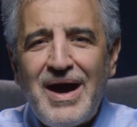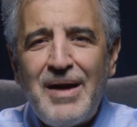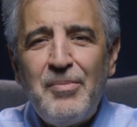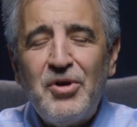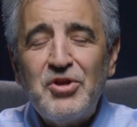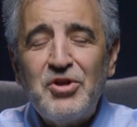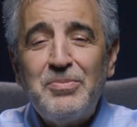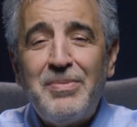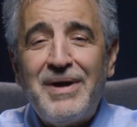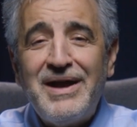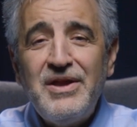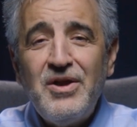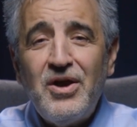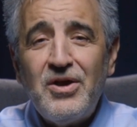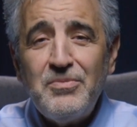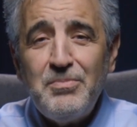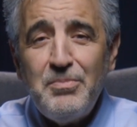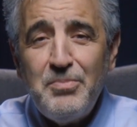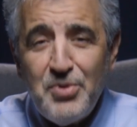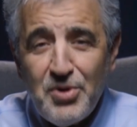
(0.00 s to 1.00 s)
about my
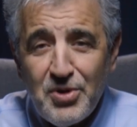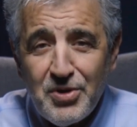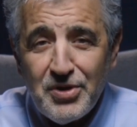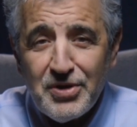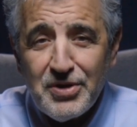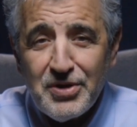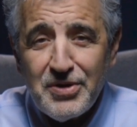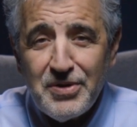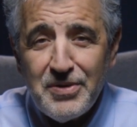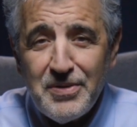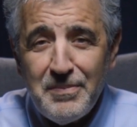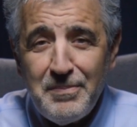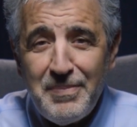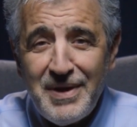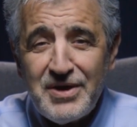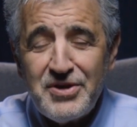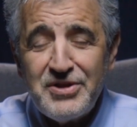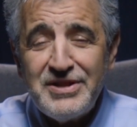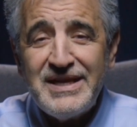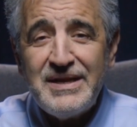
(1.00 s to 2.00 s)
own book
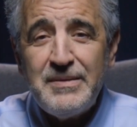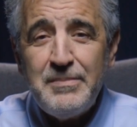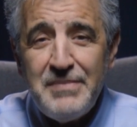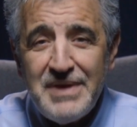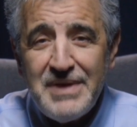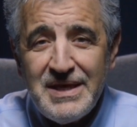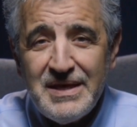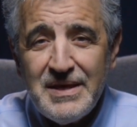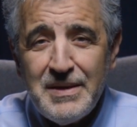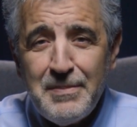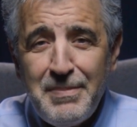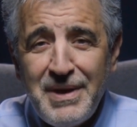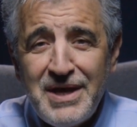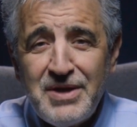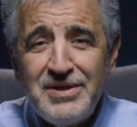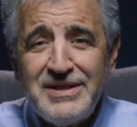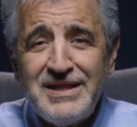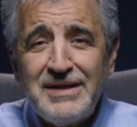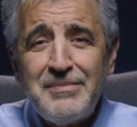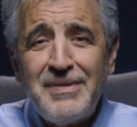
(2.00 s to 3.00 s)
better than me,
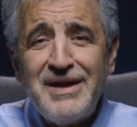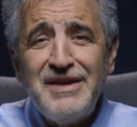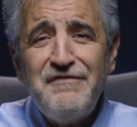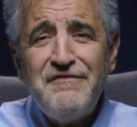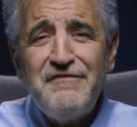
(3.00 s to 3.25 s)
better than my